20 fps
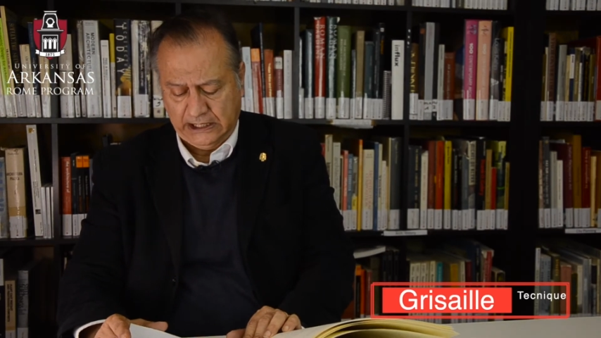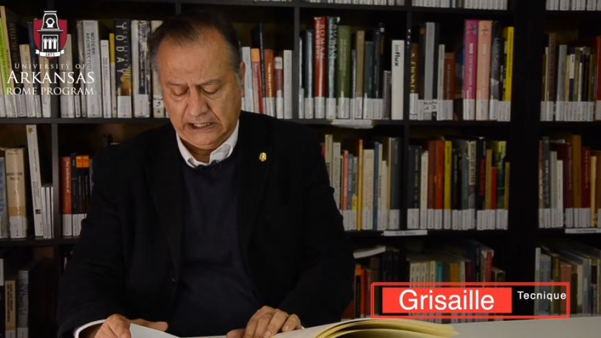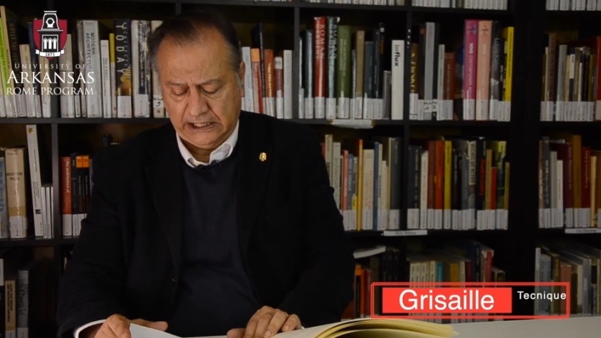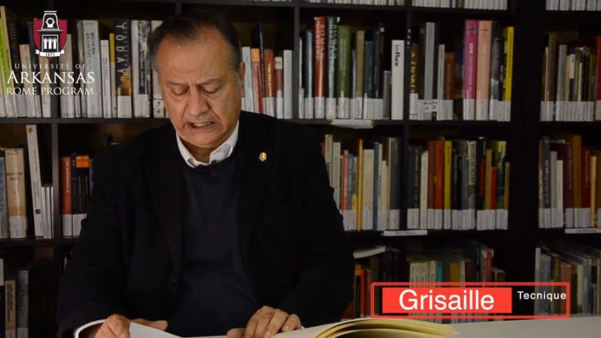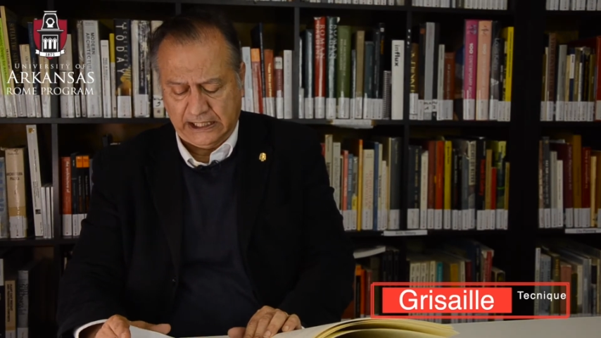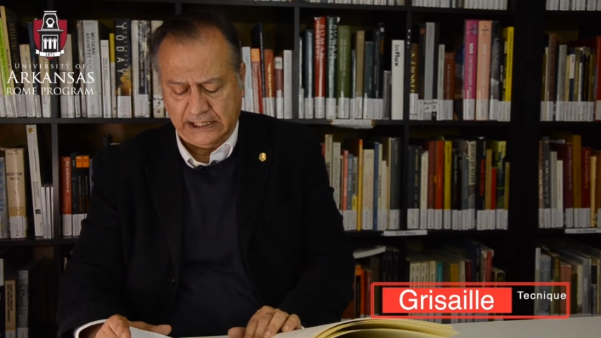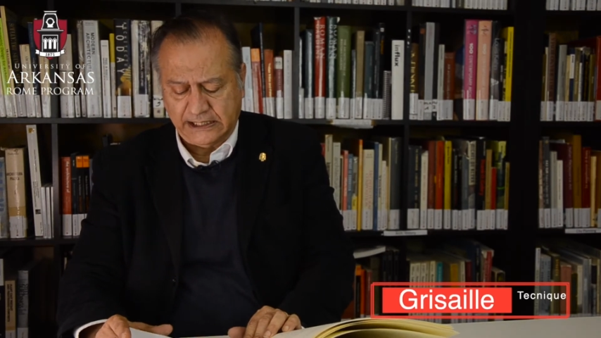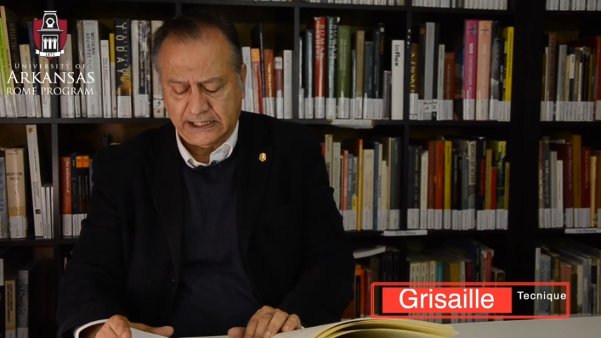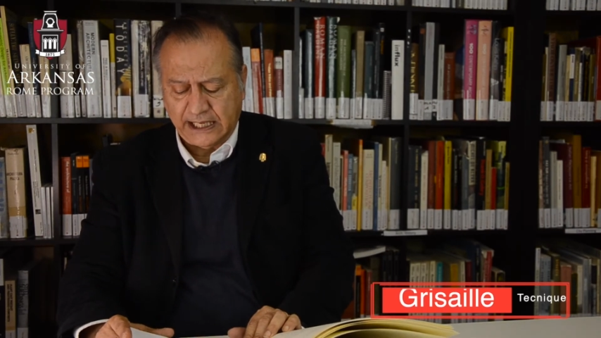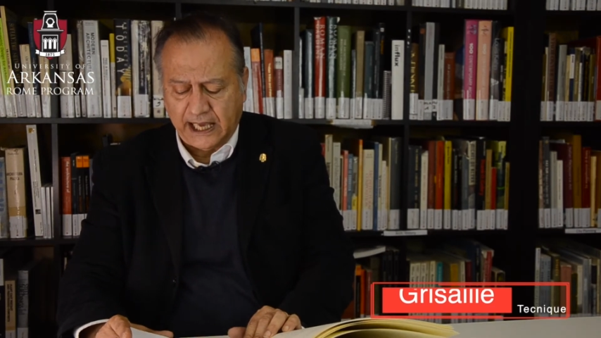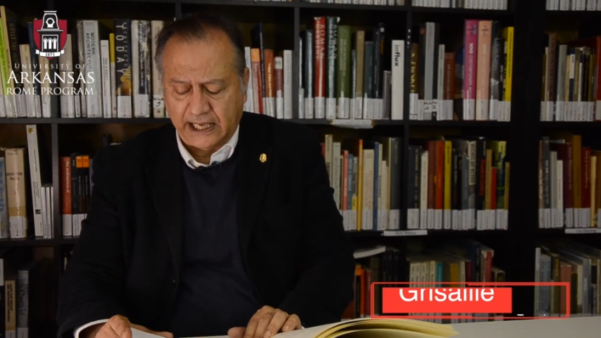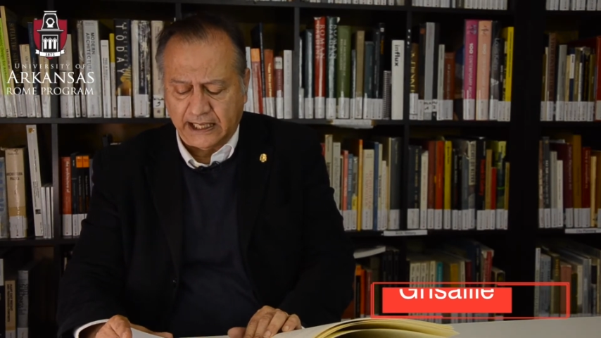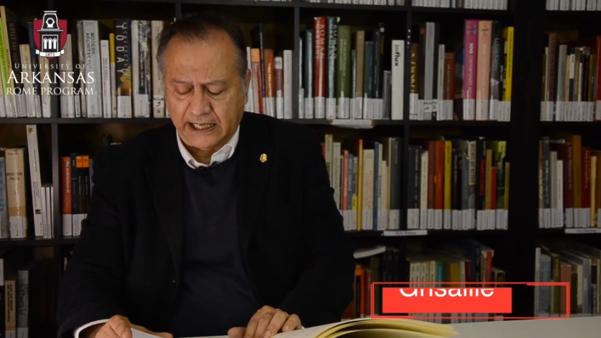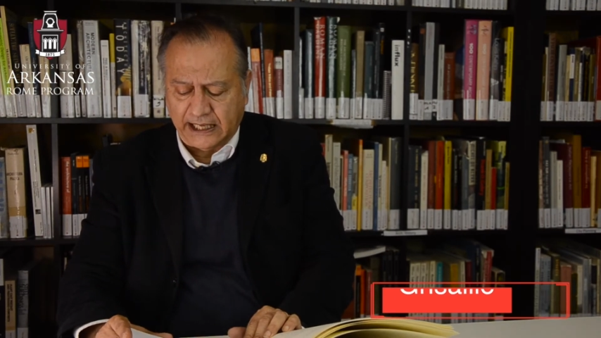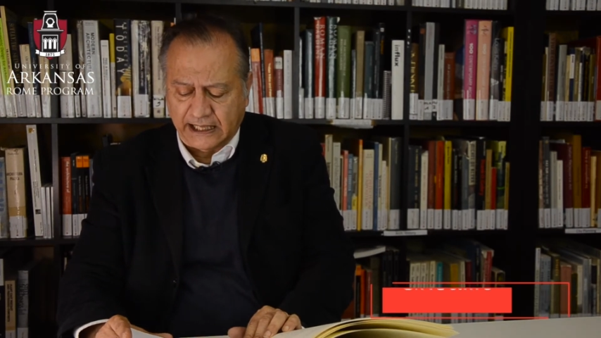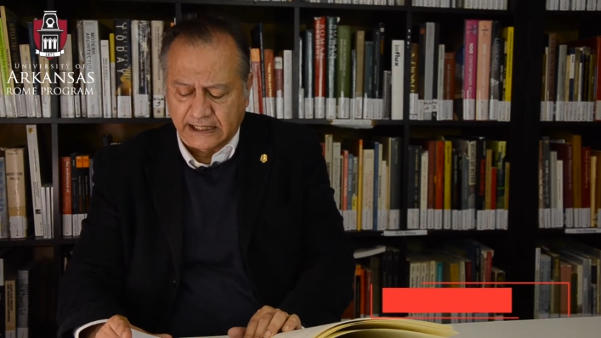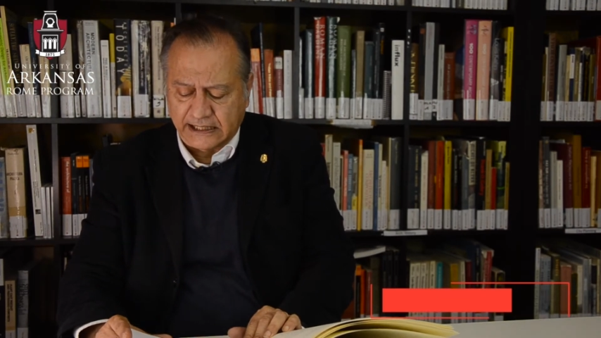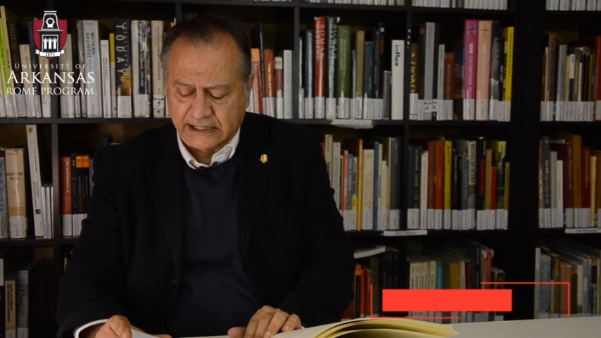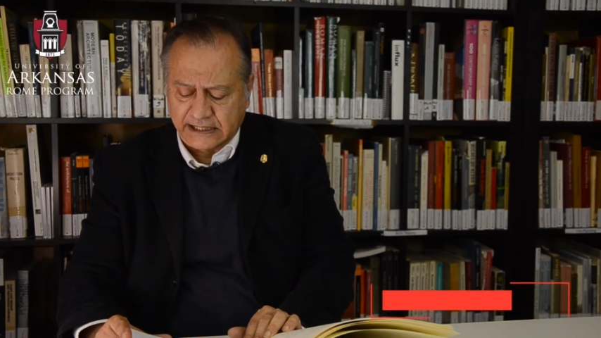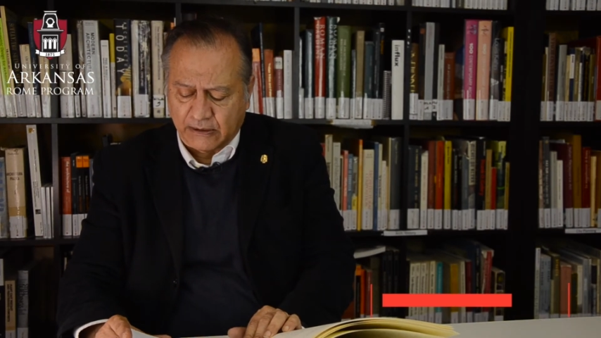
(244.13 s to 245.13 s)
Grisai,
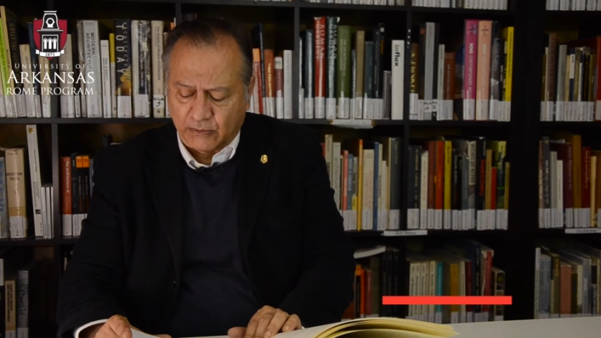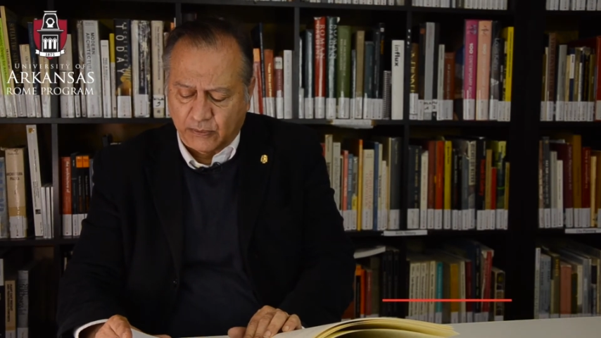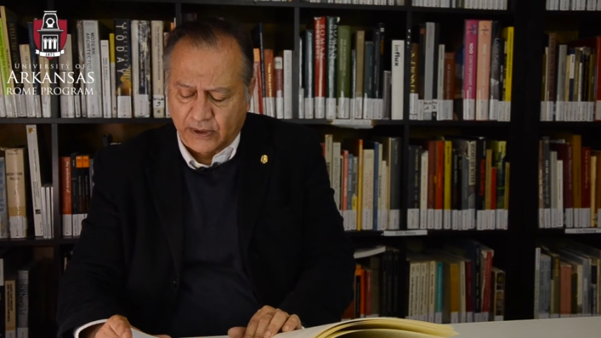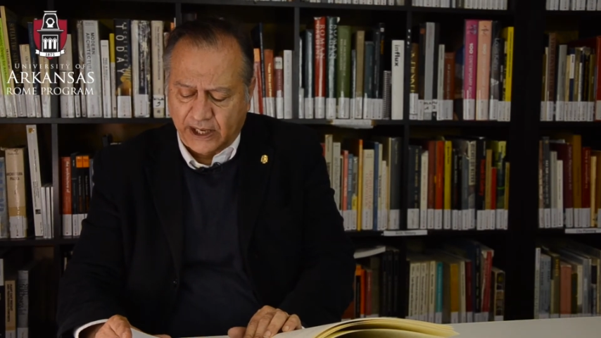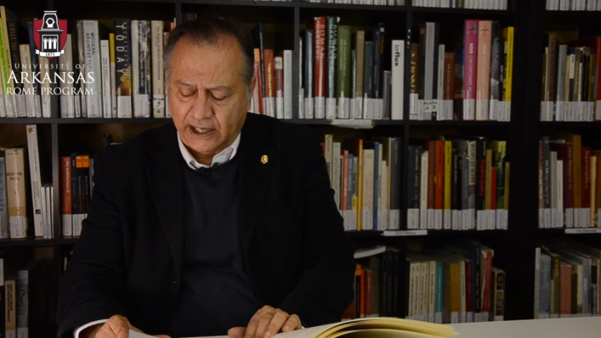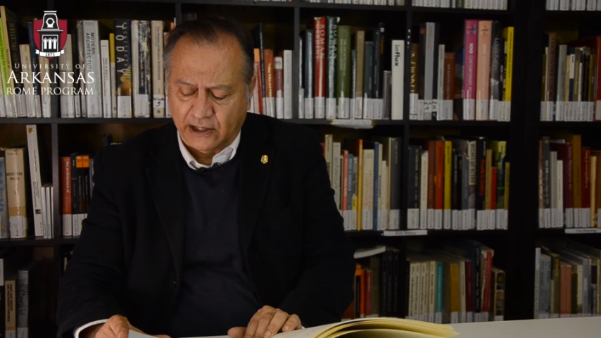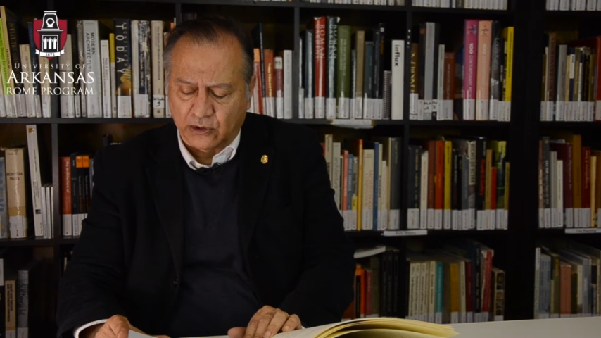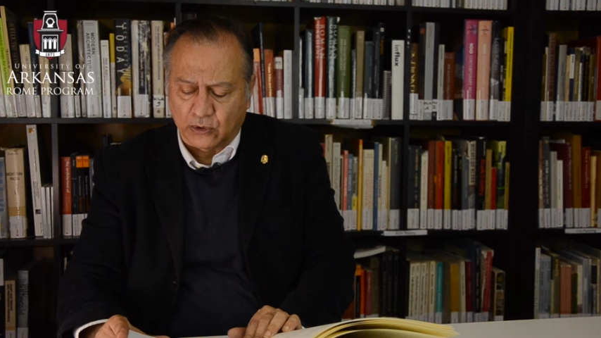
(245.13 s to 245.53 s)
it's a way